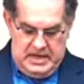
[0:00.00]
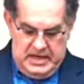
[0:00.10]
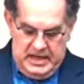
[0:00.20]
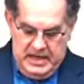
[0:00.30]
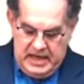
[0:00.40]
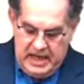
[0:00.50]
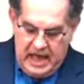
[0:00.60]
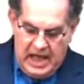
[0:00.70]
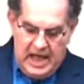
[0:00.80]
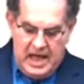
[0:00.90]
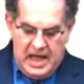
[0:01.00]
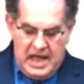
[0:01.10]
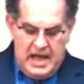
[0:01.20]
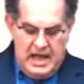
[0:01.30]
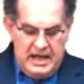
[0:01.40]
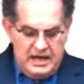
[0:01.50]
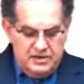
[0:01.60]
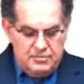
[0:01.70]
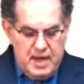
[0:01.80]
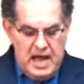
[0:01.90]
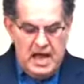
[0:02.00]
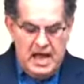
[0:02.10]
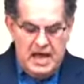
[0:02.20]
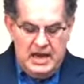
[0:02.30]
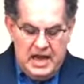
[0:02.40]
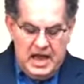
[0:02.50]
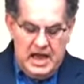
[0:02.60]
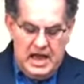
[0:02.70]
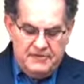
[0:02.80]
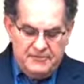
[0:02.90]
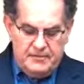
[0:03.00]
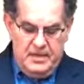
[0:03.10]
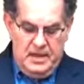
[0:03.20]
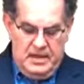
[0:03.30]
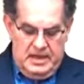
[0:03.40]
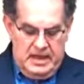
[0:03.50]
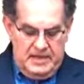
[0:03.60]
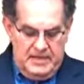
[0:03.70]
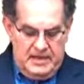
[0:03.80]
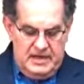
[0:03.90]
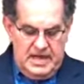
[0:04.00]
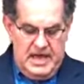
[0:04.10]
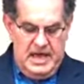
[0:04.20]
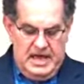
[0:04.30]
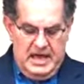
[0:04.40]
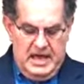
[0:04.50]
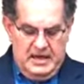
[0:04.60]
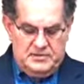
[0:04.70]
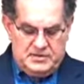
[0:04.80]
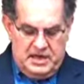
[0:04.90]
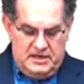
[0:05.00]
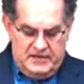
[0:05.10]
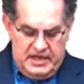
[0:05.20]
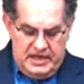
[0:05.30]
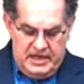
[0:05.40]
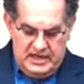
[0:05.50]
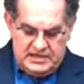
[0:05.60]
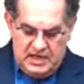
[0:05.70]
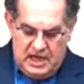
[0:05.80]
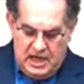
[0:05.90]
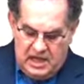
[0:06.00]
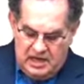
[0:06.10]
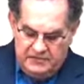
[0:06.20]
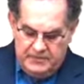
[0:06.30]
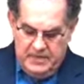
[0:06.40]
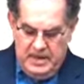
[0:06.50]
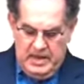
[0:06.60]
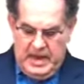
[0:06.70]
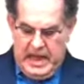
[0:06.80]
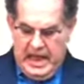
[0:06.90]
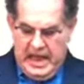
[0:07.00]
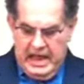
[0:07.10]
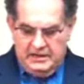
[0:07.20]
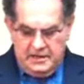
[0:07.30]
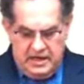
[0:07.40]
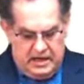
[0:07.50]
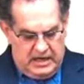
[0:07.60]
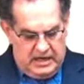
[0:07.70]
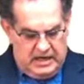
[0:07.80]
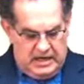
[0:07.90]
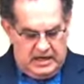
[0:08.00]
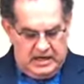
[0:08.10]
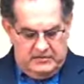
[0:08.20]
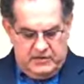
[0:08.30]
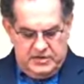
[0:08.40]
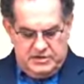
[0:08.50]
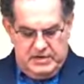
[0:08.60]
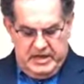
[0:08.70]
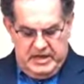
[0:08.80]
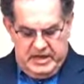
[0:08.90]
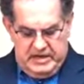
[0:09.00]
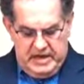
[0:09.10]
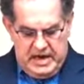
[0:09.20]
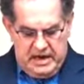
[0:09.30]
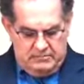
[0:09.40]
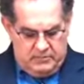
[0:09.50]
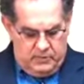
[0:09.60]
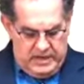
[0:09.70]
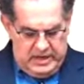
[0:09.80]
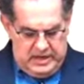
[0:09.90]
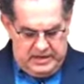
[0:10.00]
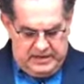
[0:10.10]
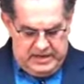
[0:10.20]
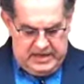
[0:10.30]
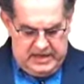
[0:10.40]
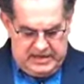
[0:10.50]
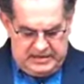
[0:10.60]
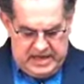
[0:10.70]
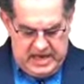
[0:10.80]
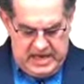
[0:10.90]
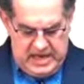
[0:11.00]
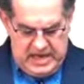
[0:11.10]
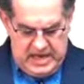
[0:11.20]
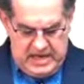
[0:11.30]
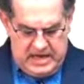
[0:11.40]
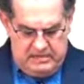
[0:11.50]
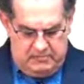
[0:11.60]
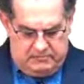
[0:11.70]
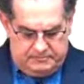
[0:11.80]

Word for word: He hideth my life in the depths of his love and covers me there with his hand